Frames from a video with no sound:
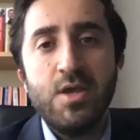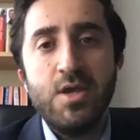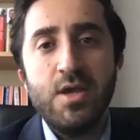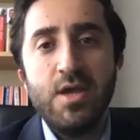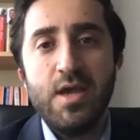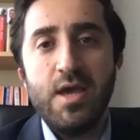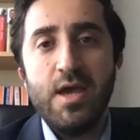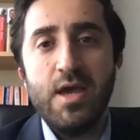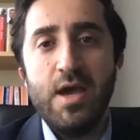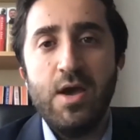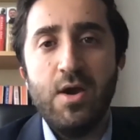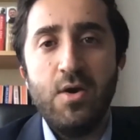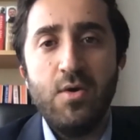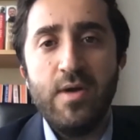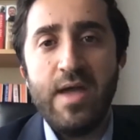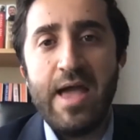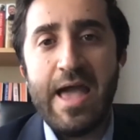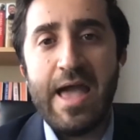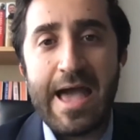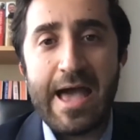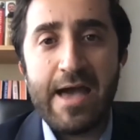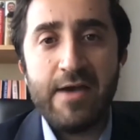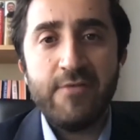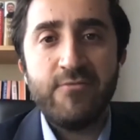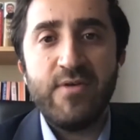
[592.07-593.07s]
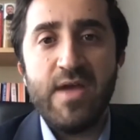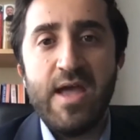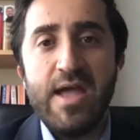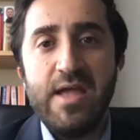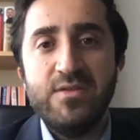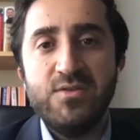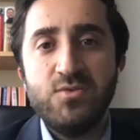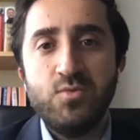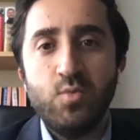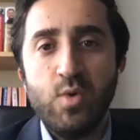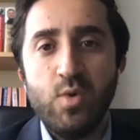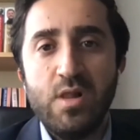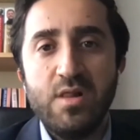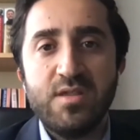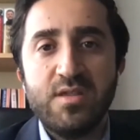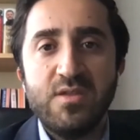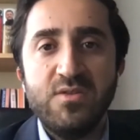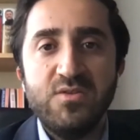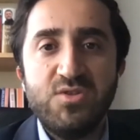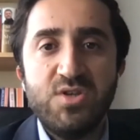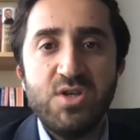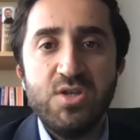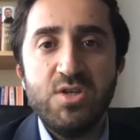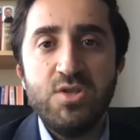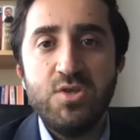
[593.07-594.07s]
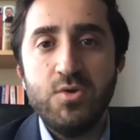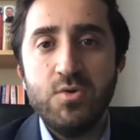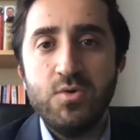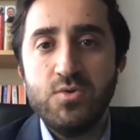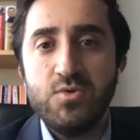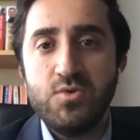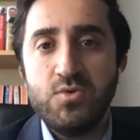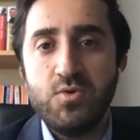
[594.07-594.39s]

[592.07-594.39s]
have and will continue